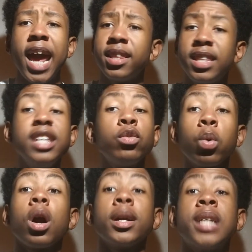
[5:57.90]
And these
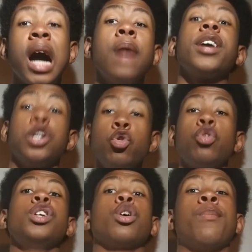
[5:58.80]
were atomic
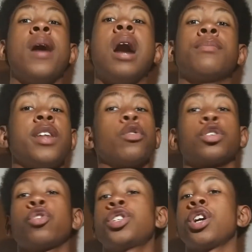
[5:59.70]
nuclear bombs. They were
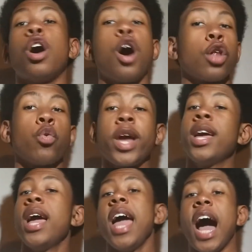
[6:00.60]
stretching all the way.
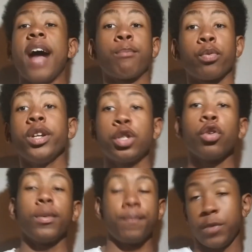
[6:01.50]
I'm pretty
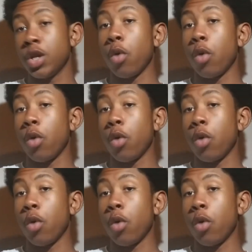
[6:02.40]
sure, you